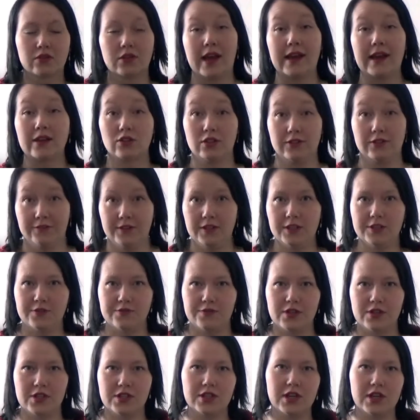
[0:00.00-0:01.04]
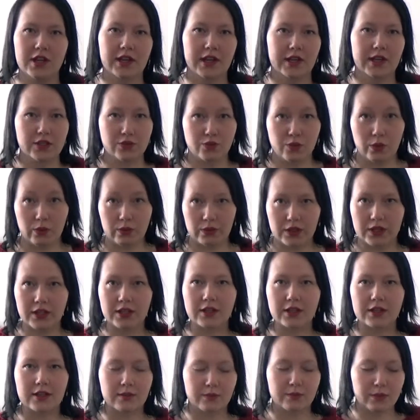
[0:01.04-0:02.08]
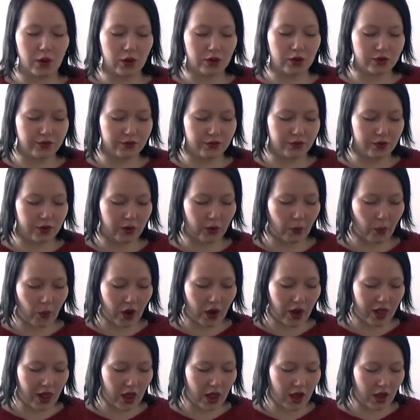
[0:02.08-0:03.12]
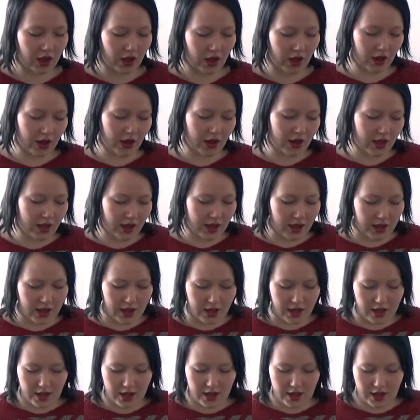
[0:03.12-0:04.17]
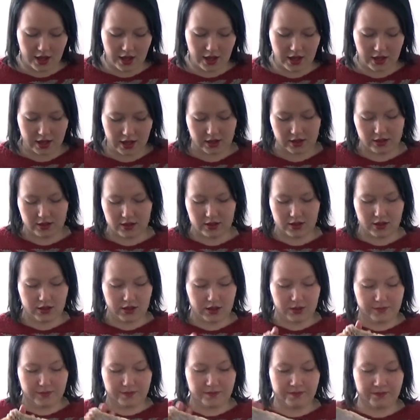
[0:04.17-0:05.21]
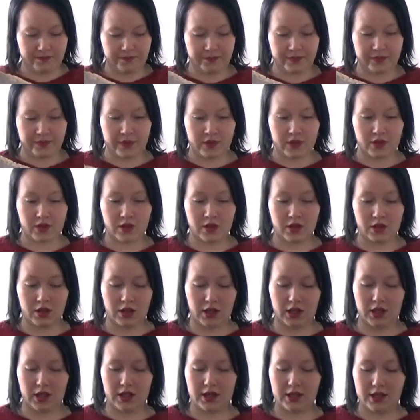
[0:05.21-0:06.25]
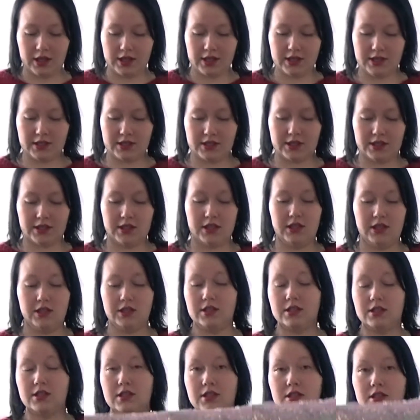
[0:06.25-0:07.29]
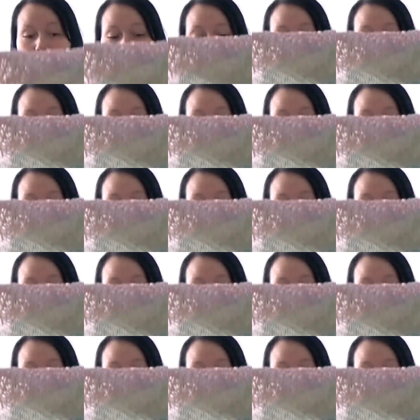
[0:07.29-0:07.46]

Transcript: actually finished like enswoven and blocked for a while. And it is this